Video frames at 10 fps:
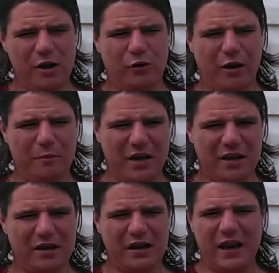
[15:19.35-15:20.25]

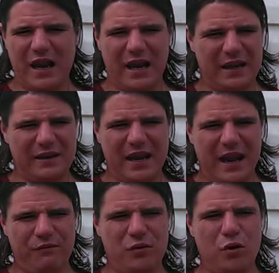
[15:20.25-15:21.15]
Crimea, and they
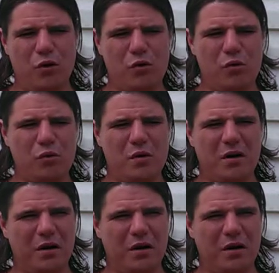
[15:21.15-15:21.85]
have no